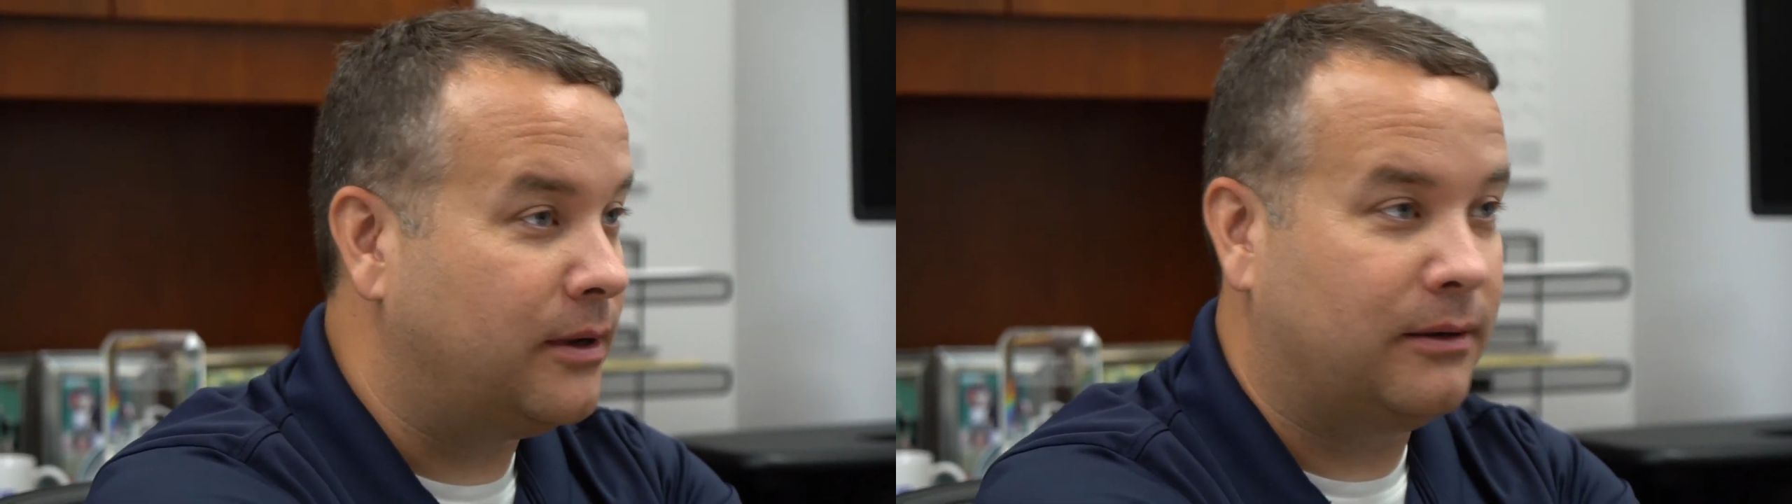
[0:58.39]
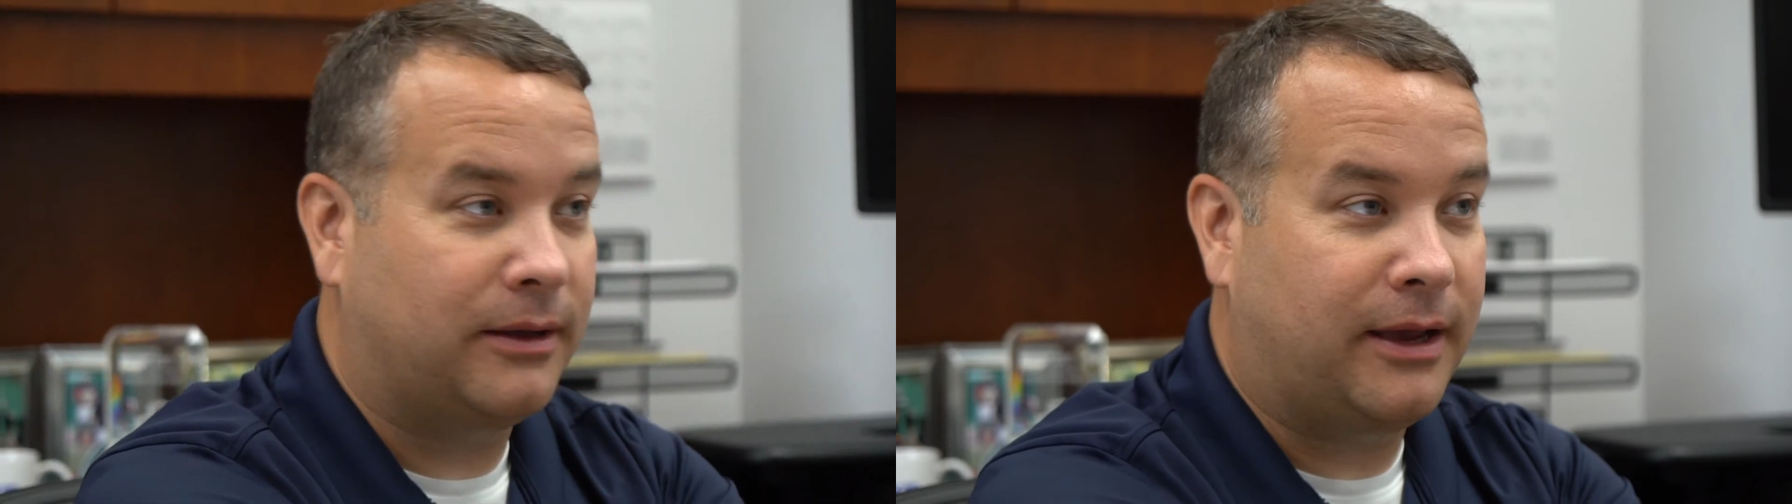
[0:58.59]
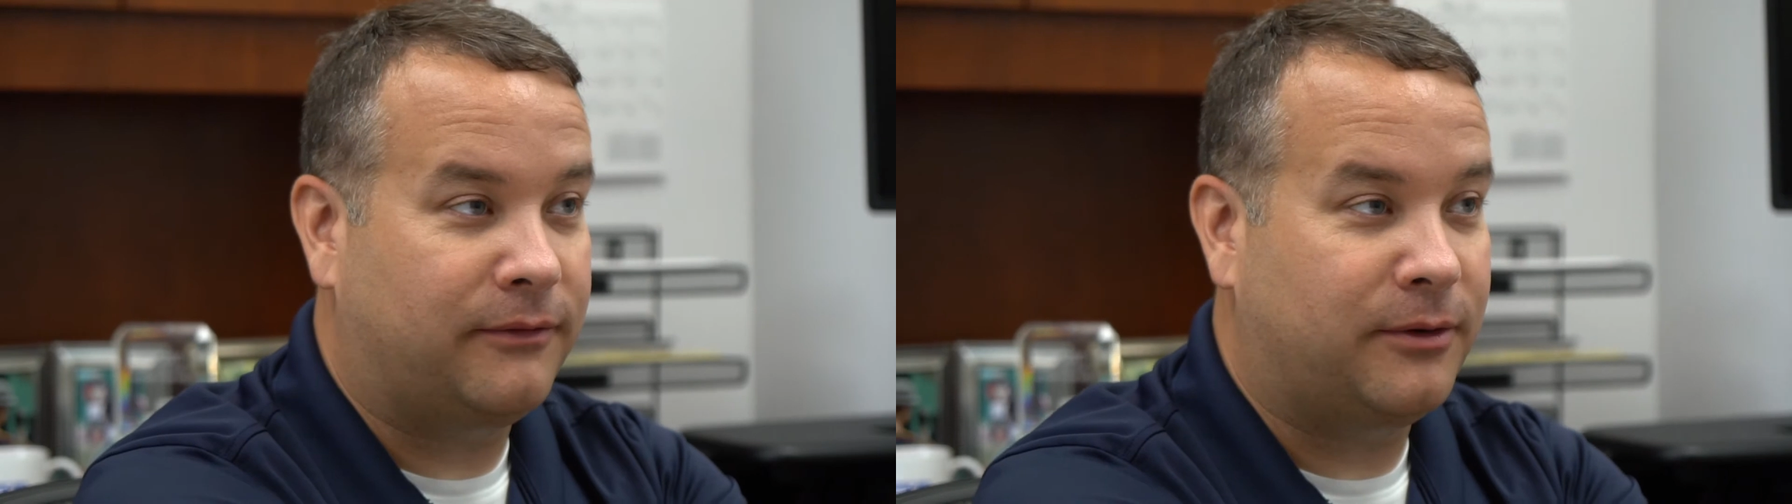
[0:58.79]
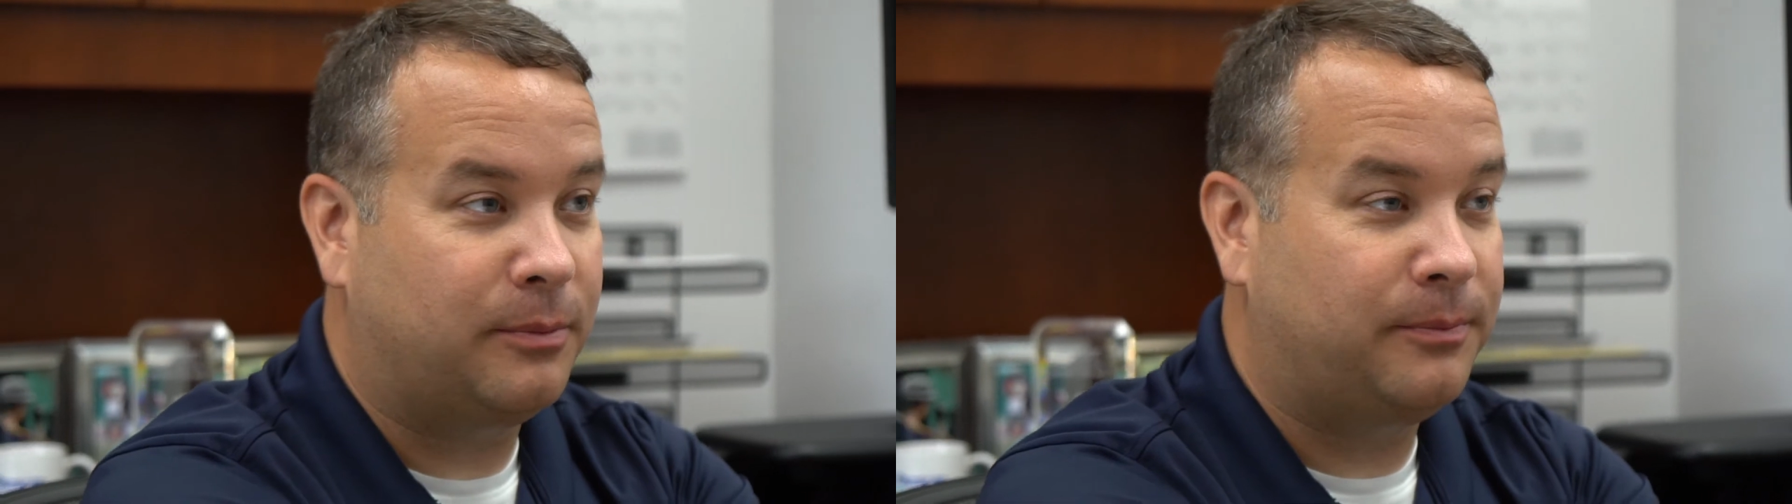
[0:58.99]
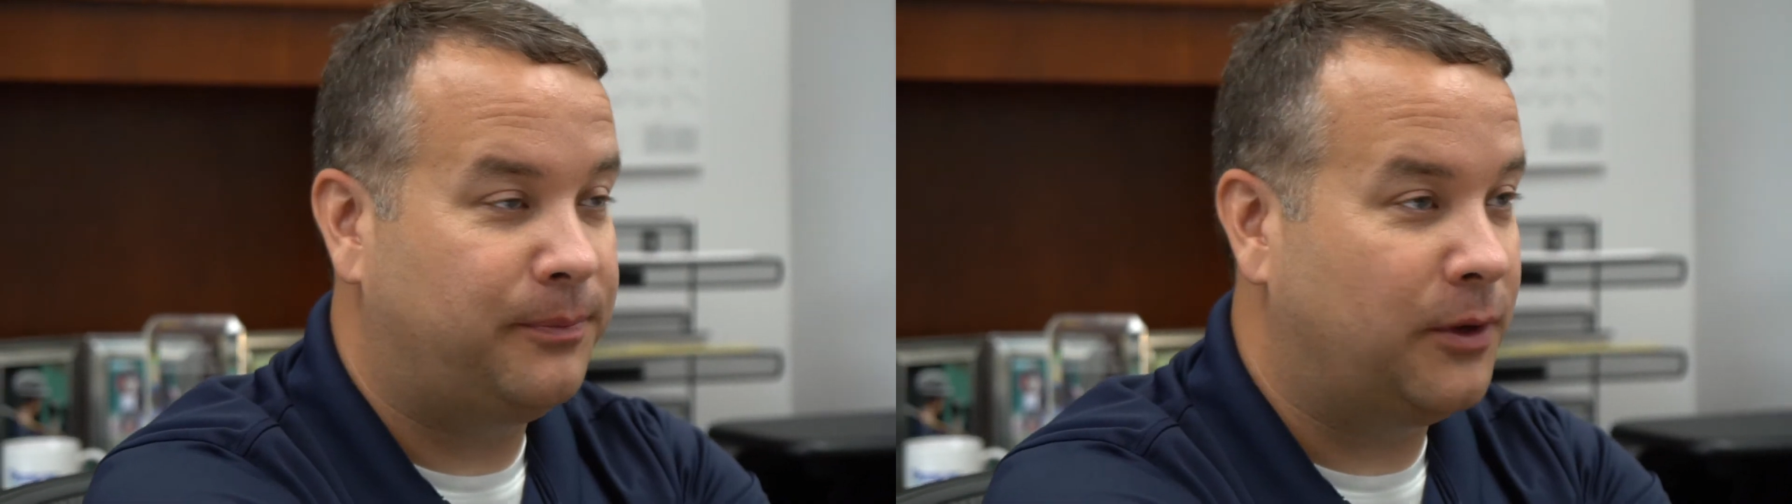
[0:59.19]
I only have to,
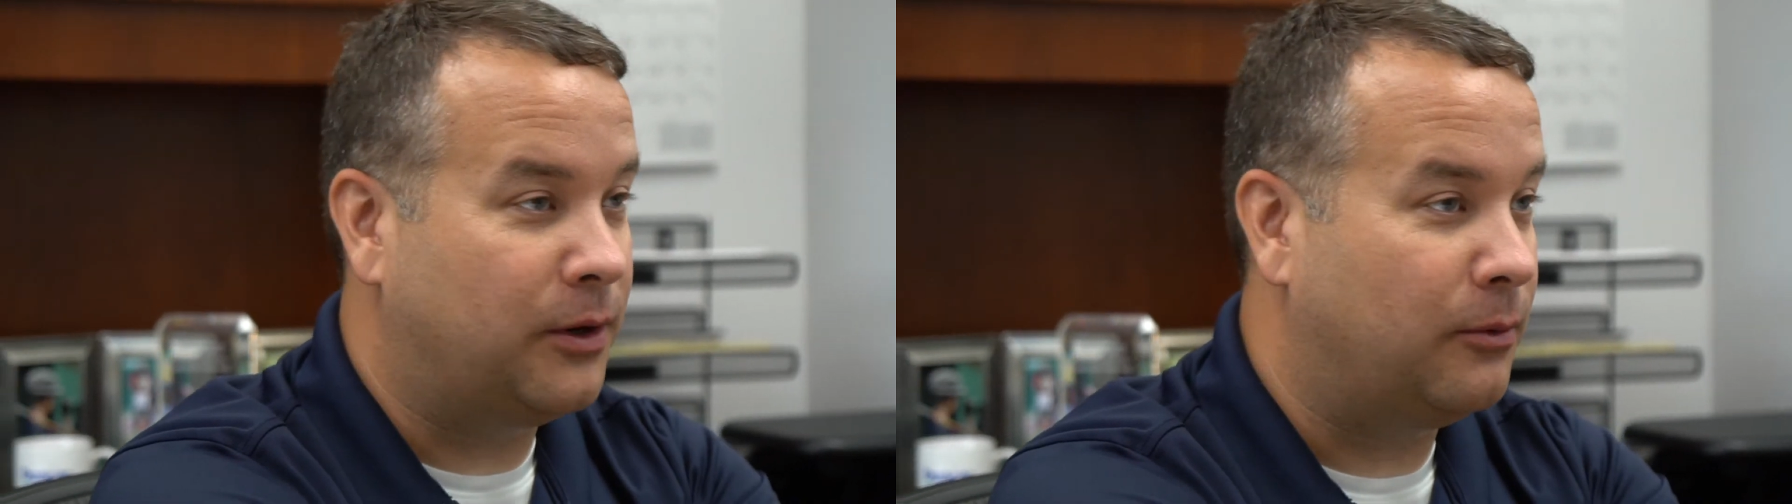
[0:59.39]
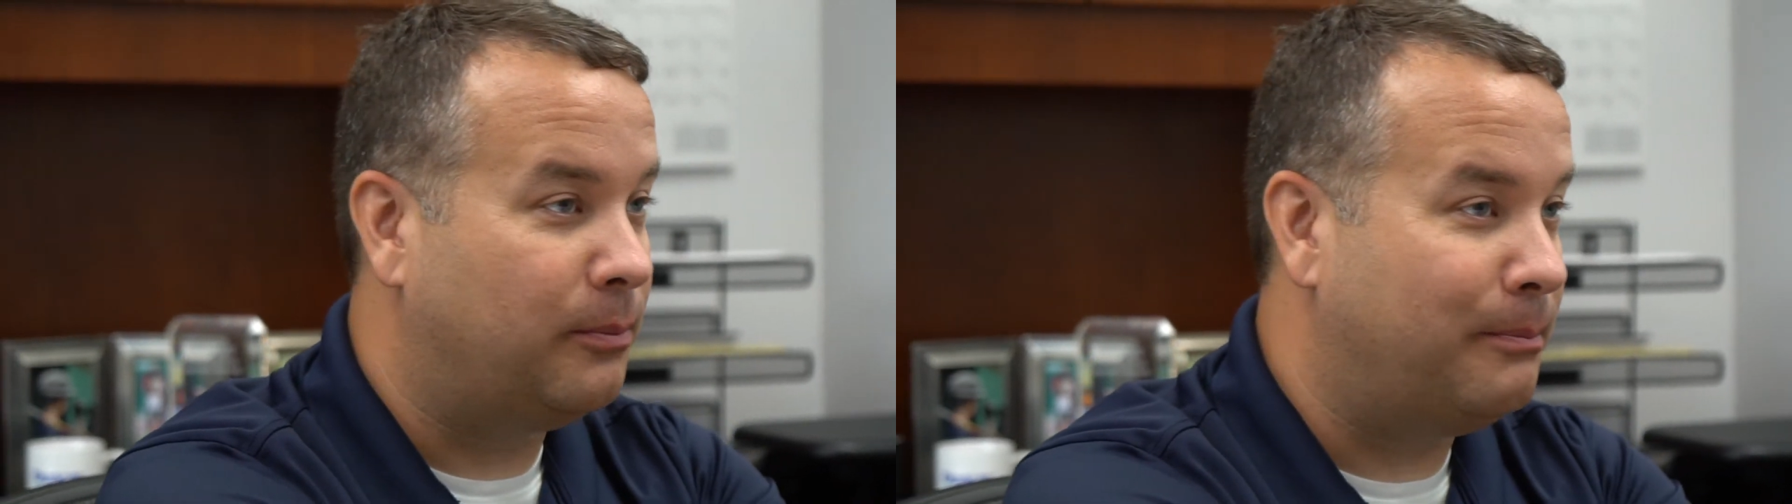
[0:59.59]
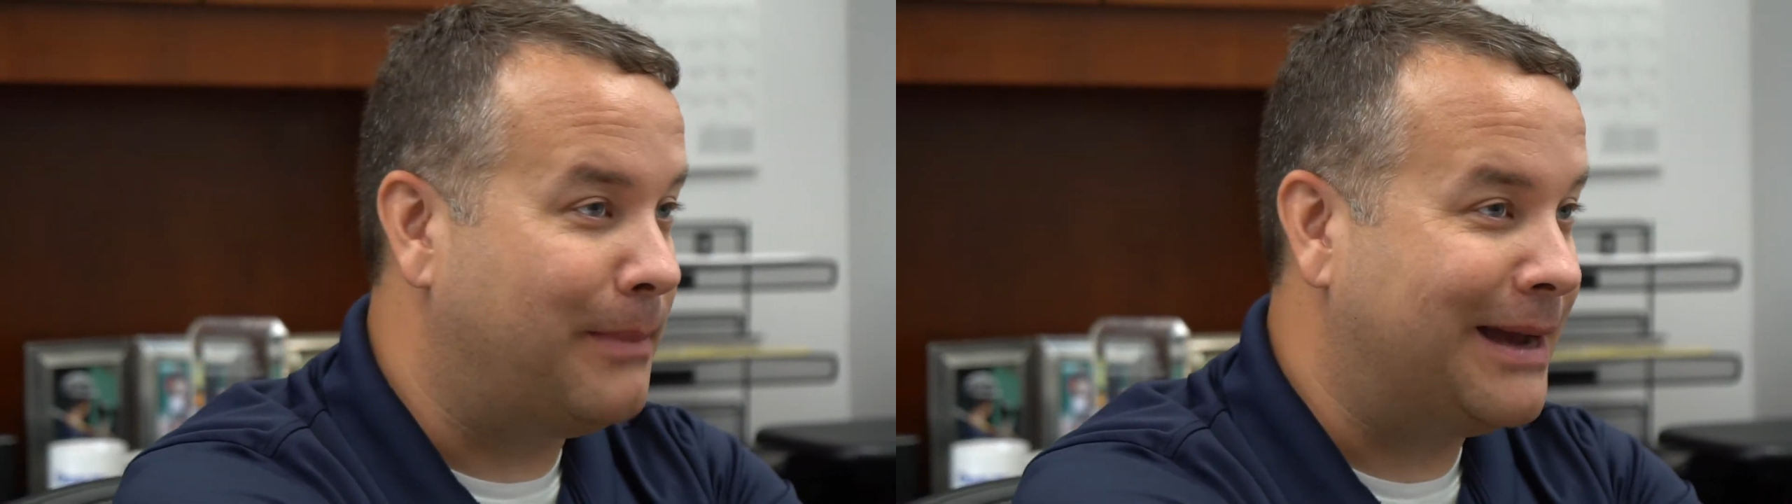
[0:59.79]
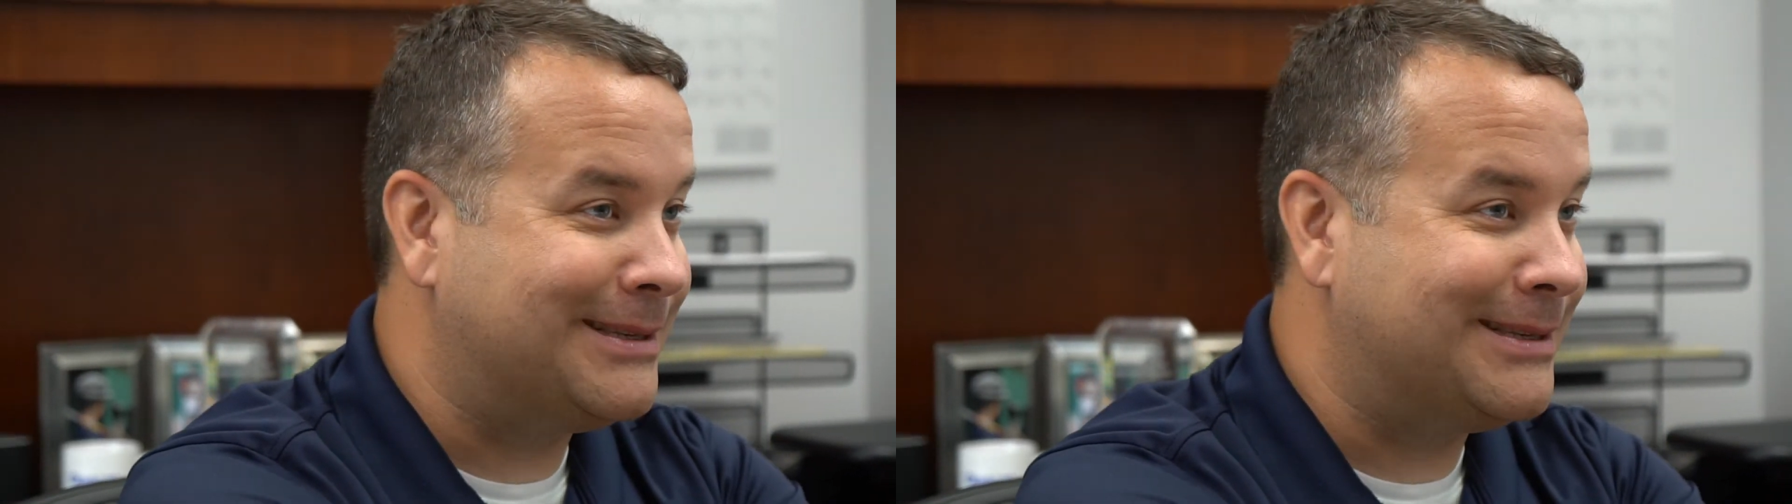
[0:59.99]
buy